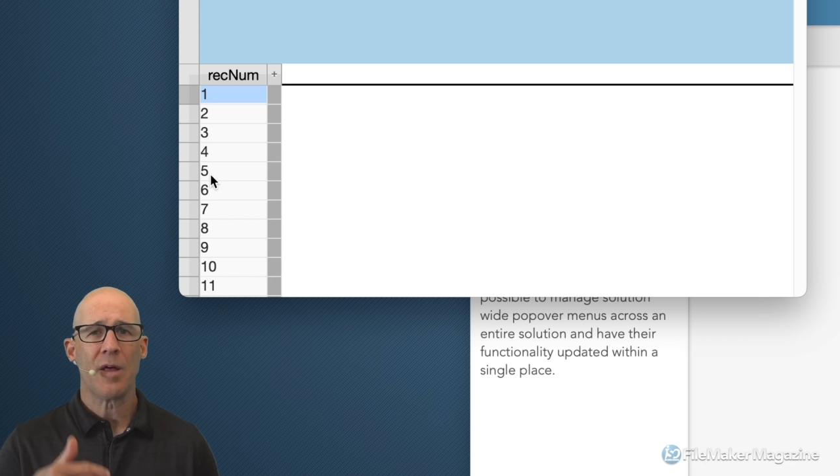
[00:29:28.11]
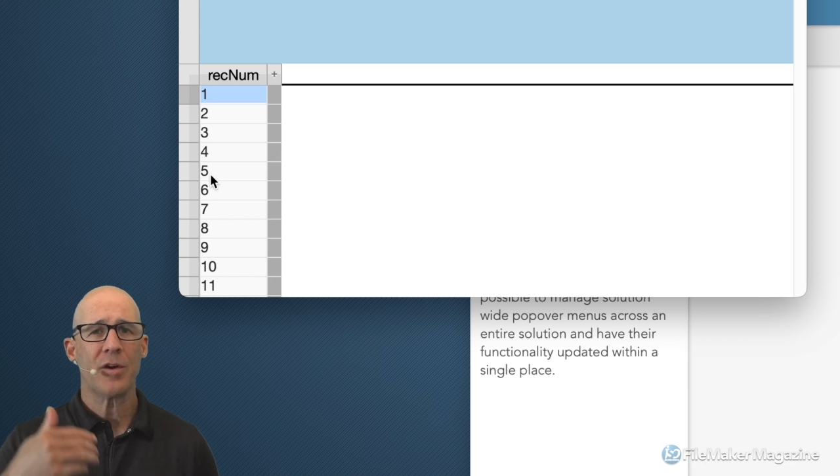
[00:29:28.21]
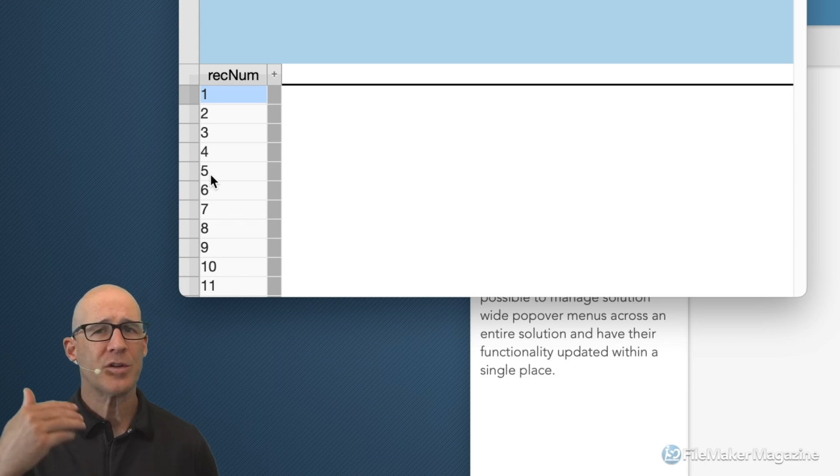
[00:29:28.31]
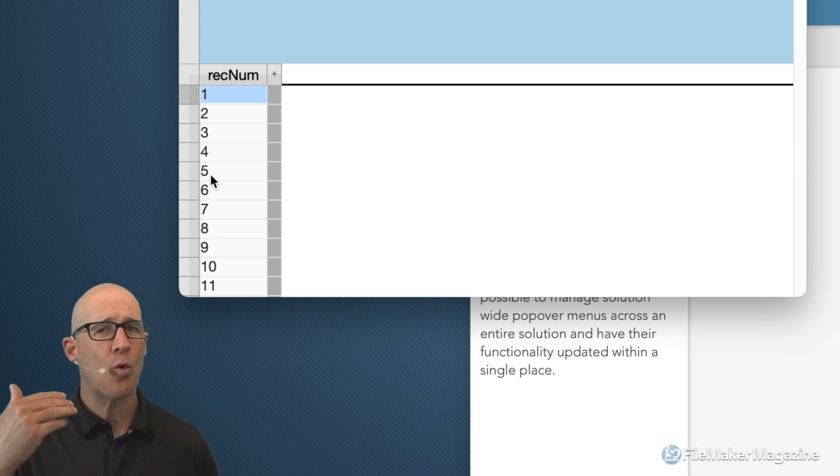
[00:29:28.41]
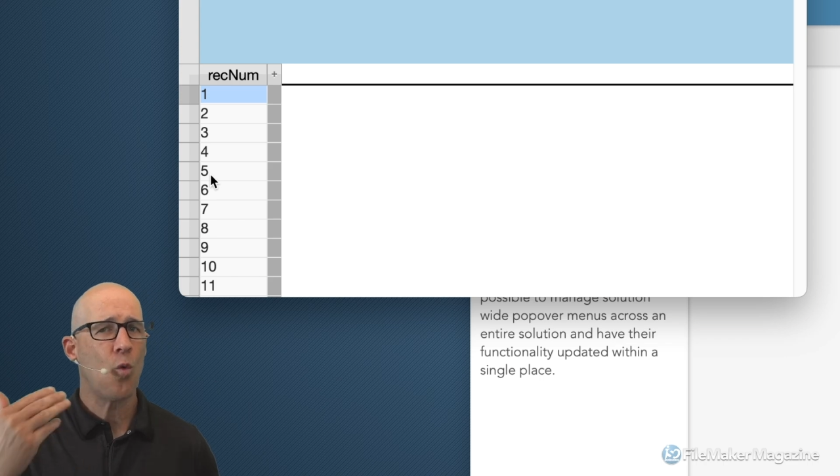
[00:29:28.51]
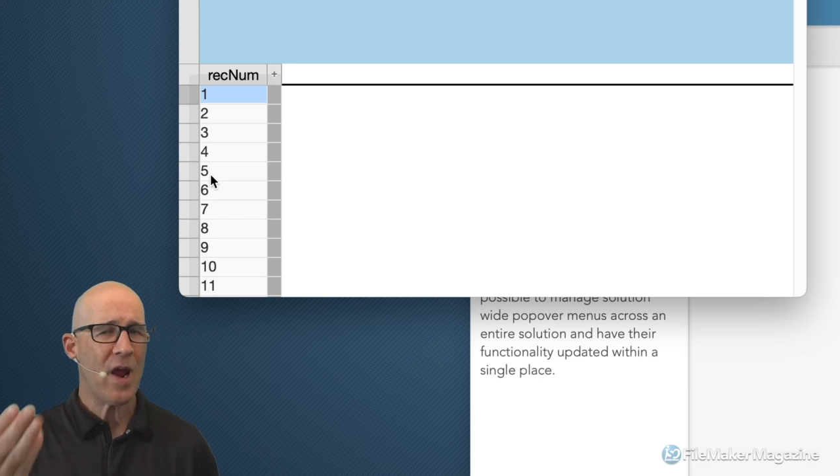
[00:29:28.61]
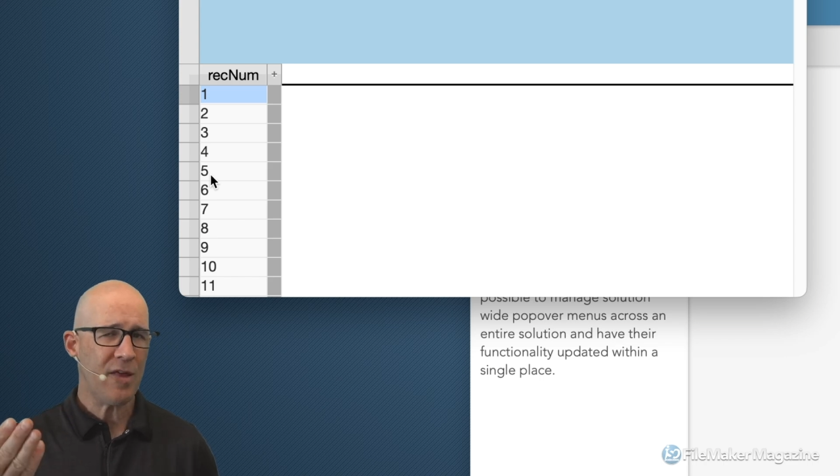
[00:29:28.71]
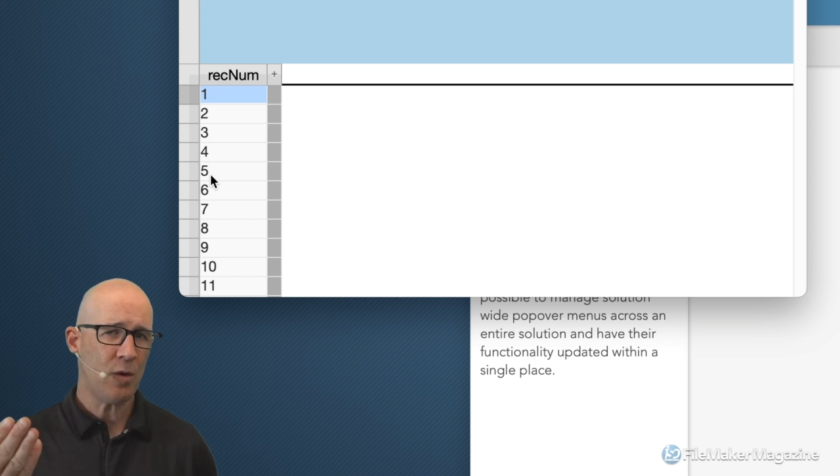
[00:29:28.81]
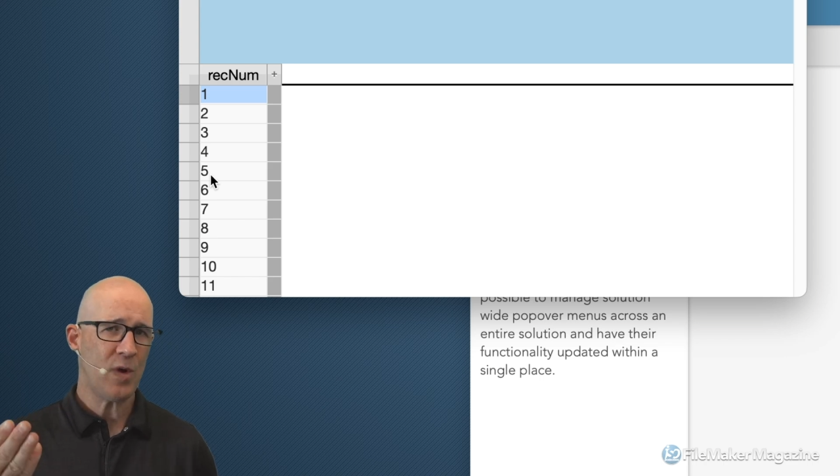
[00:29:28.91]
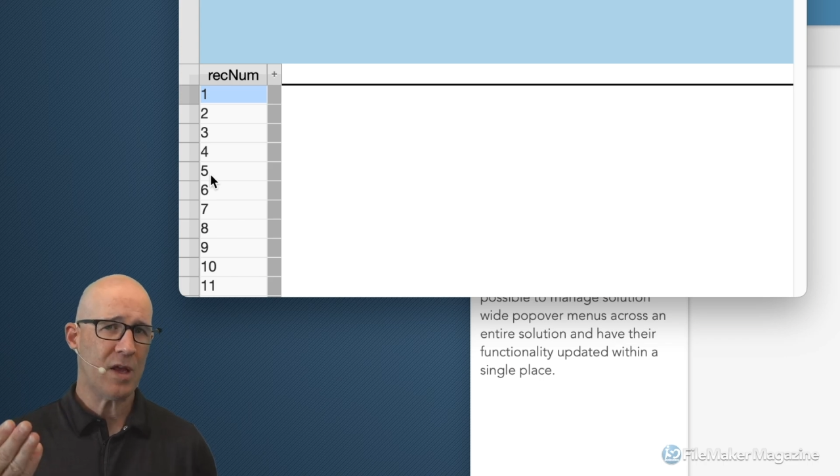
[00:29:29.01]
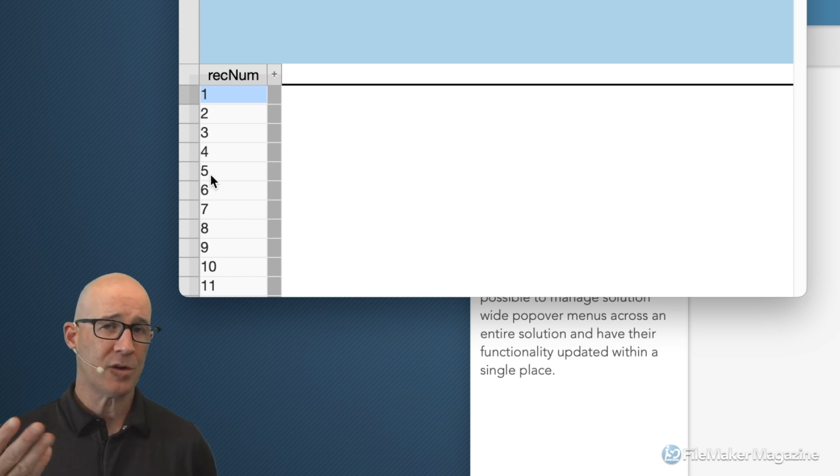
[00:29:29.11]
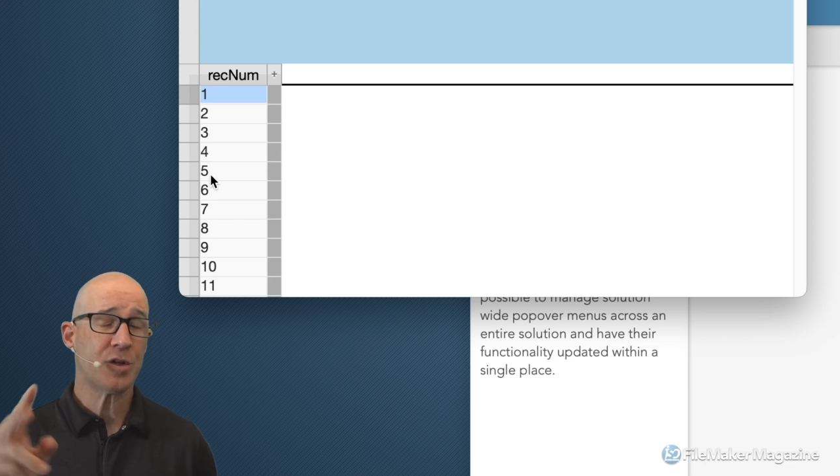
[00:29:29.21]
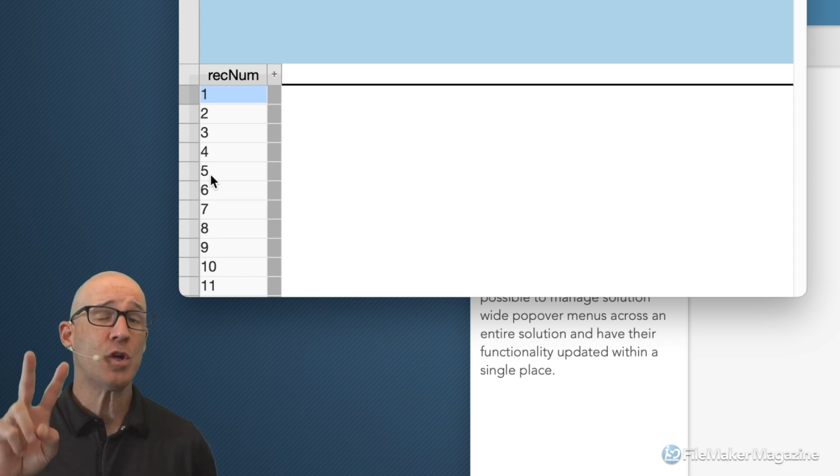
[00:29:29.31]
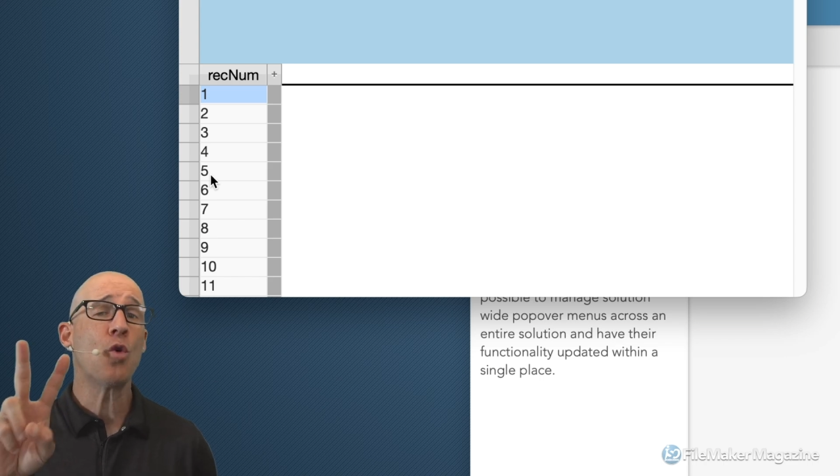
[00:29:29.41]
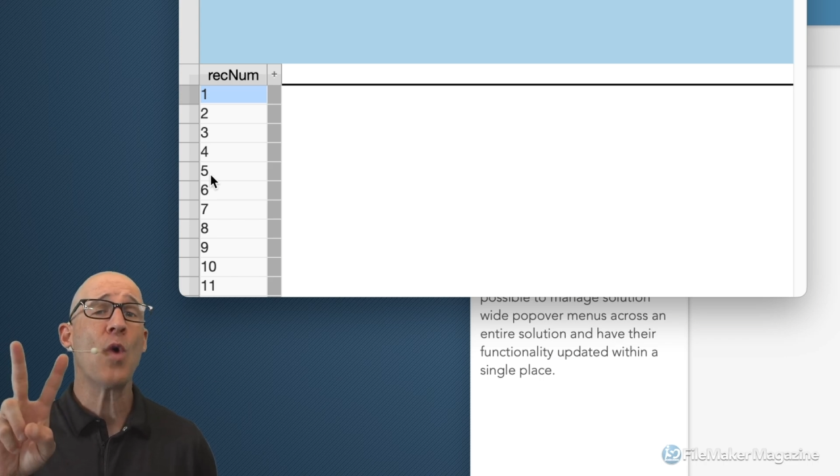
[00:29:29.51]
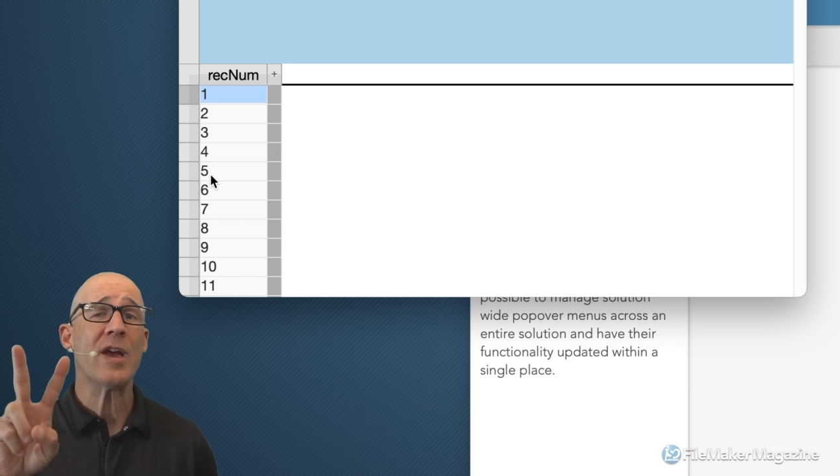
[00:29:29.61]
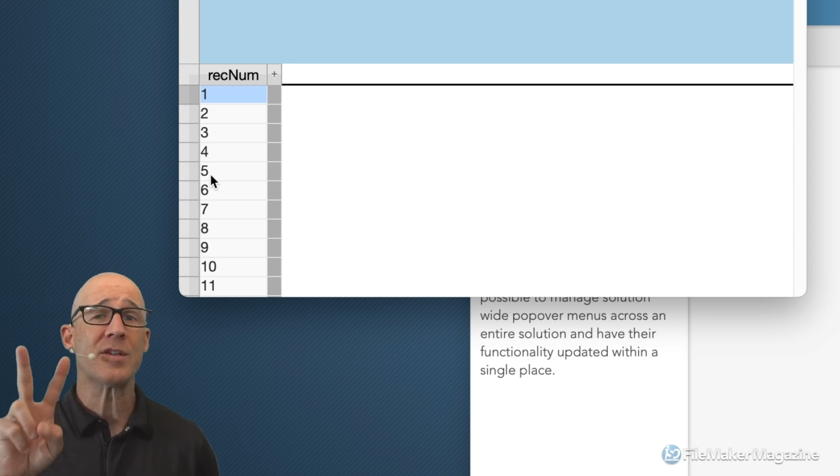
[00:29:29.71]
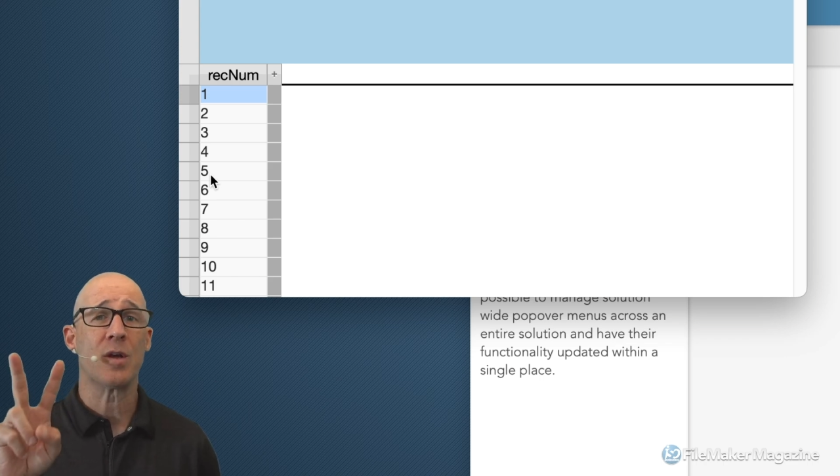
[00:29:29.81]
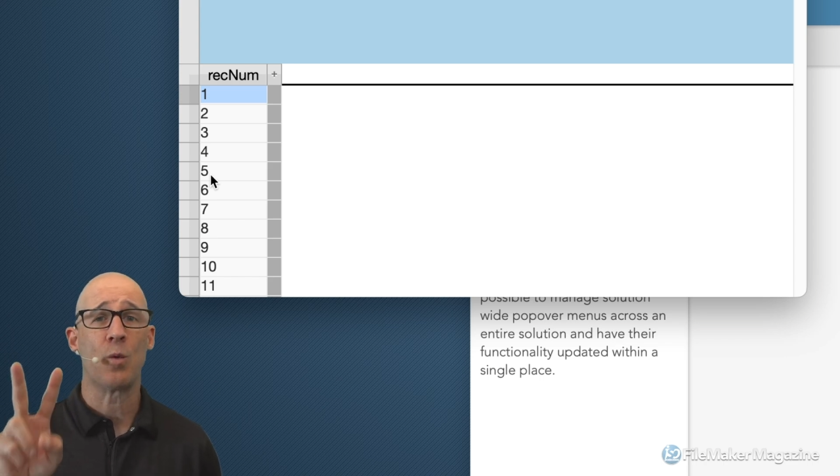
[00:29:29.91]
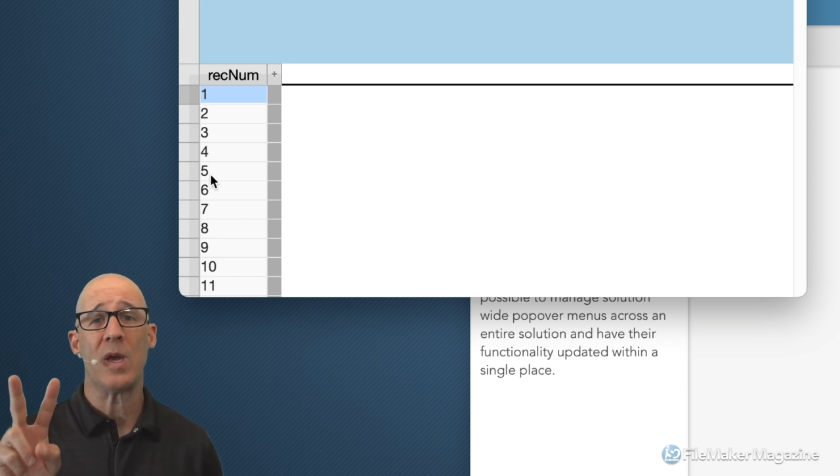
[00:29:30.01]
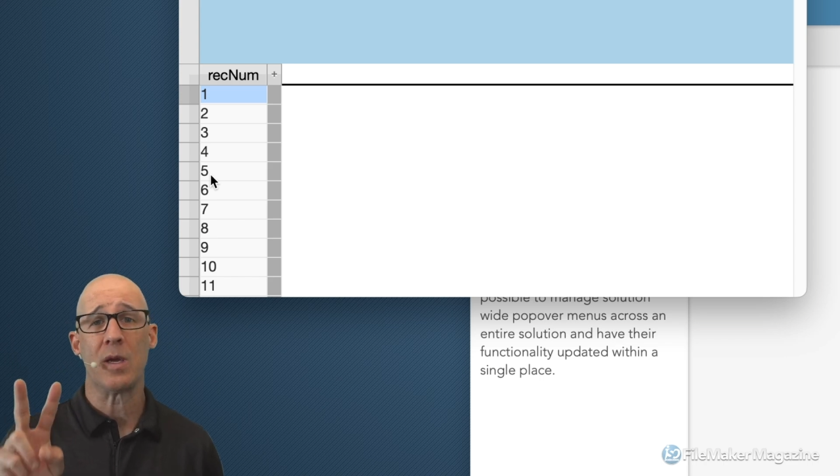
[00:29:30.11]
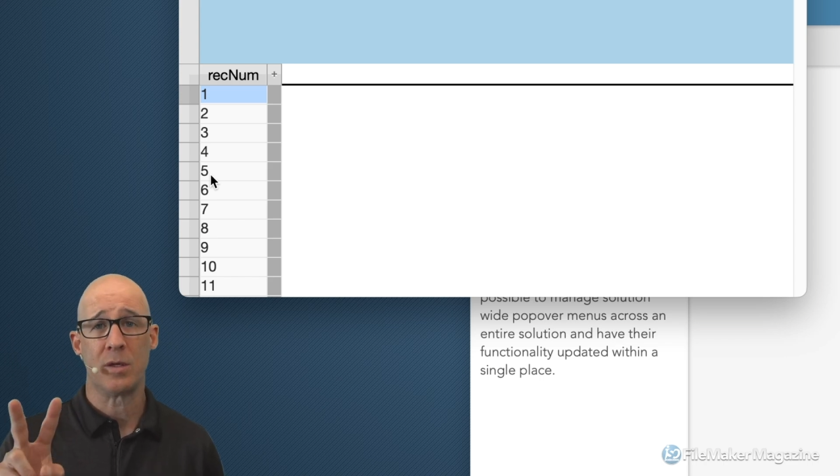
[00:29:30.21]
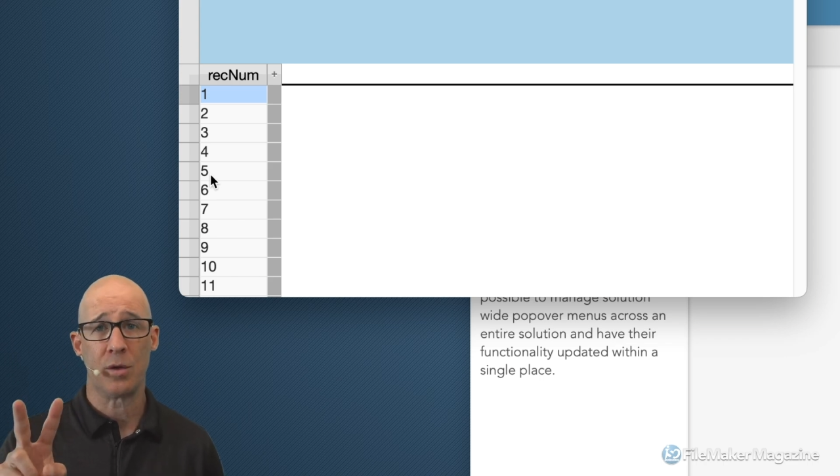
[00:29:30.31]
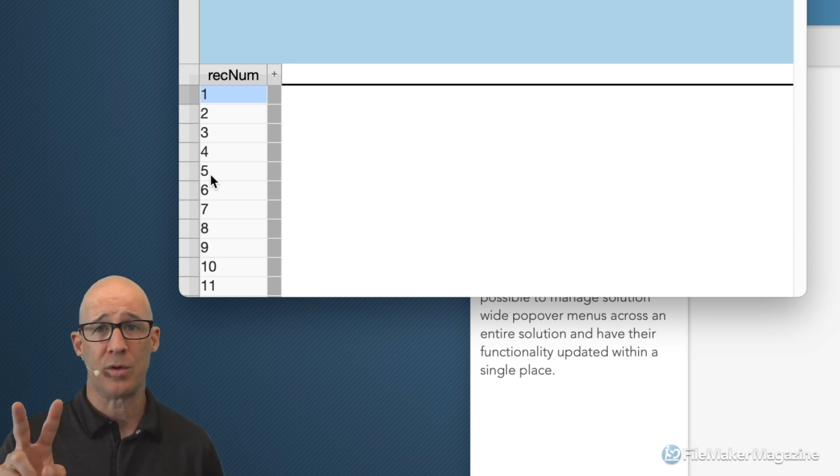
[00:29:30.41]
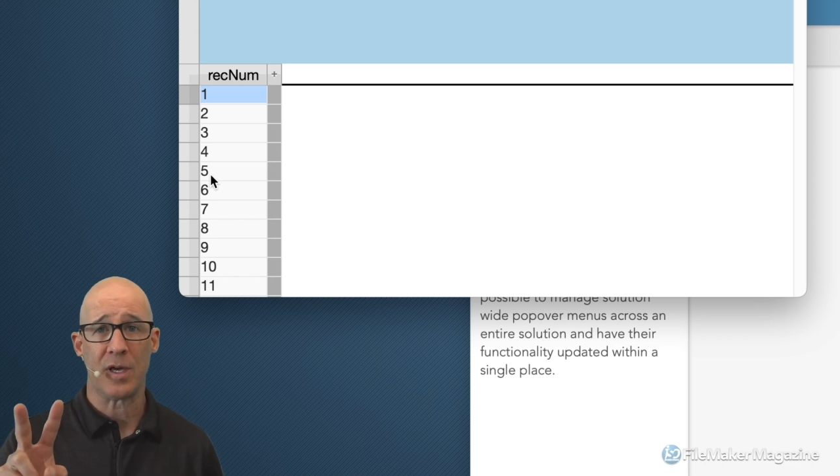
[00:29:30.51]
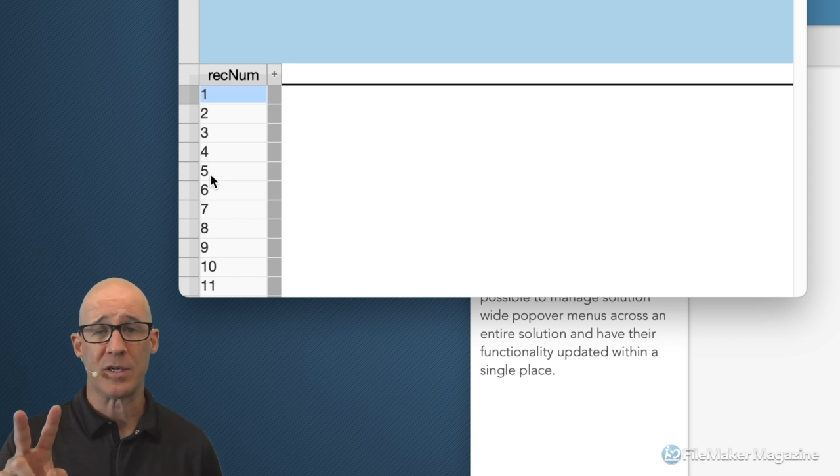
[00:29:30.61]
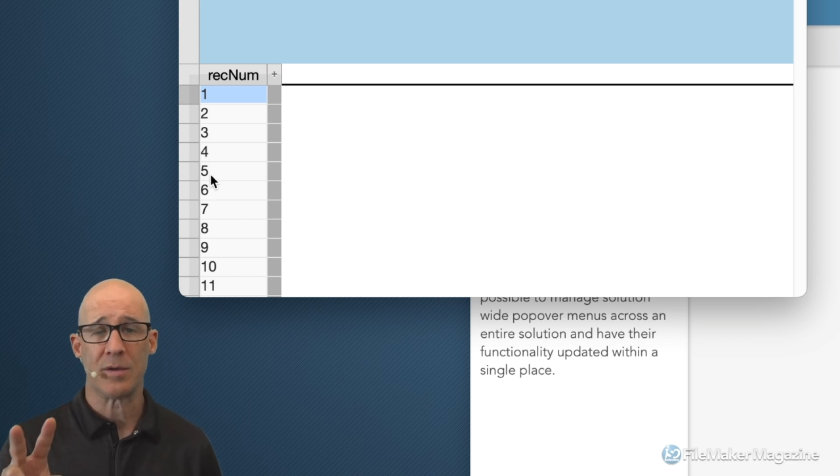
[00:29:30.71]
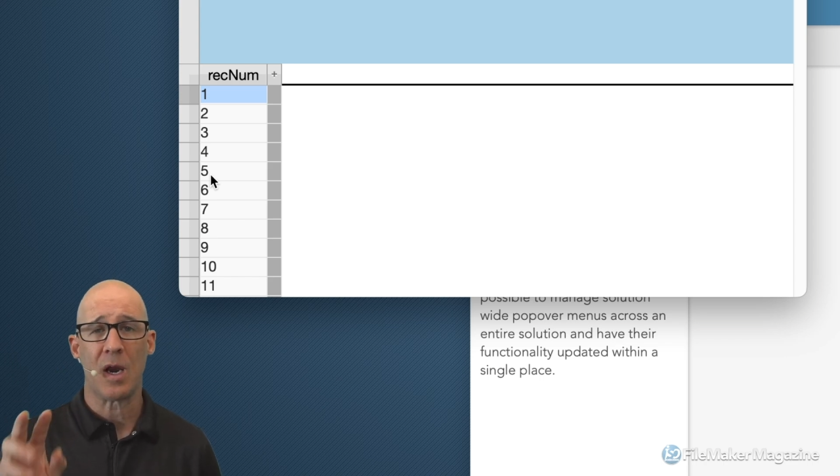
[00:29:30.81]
there's two ways that we can do this,